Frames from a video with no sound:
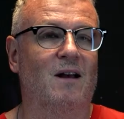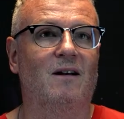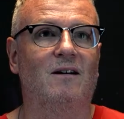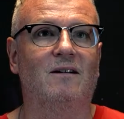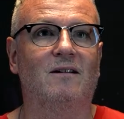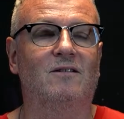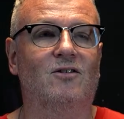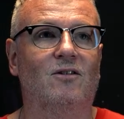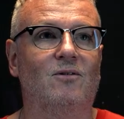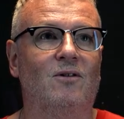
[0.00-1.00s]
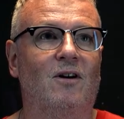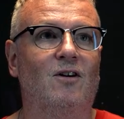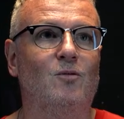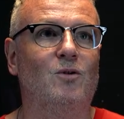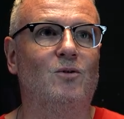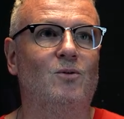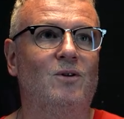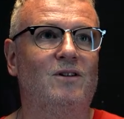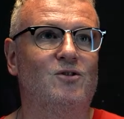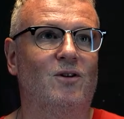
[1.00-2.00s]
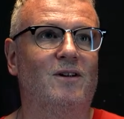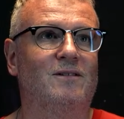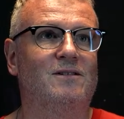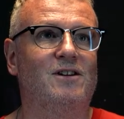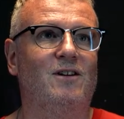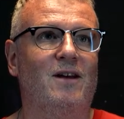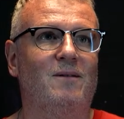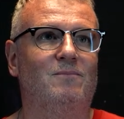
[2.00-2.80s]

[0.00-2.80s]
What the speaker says: And so I hope you enjoy it. See you then.